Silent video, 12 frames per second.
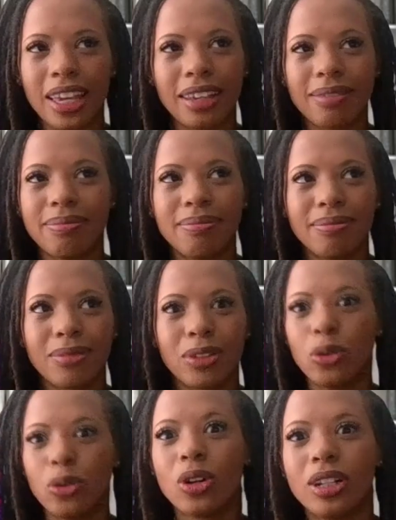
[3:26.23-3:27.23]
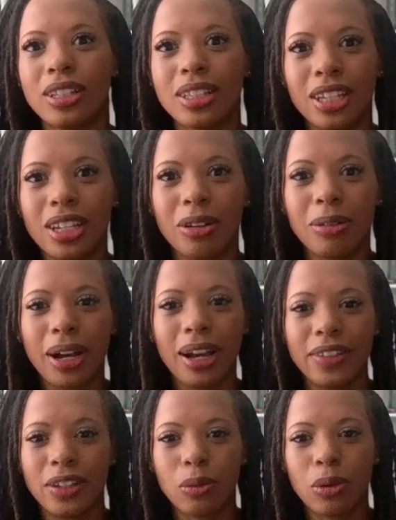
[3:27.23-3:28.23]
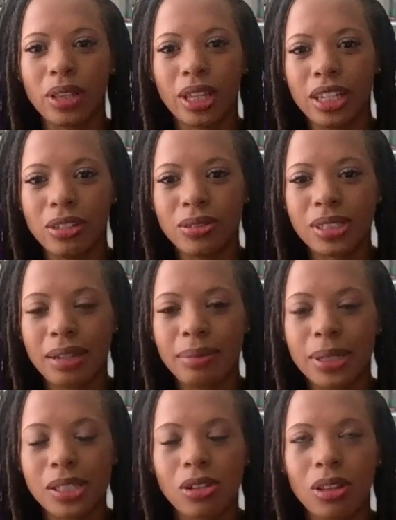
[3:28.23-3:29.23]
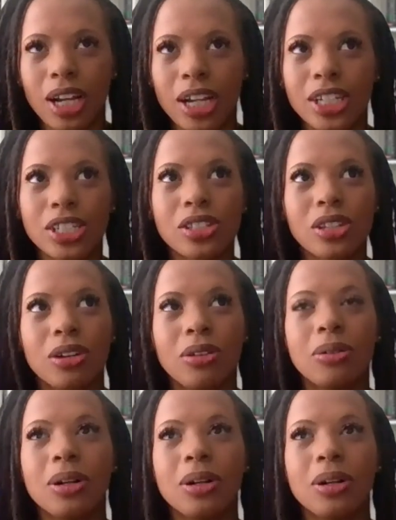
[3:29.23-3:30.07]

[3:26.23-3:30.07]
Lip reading: like Google, will have it won't let you send but so large. So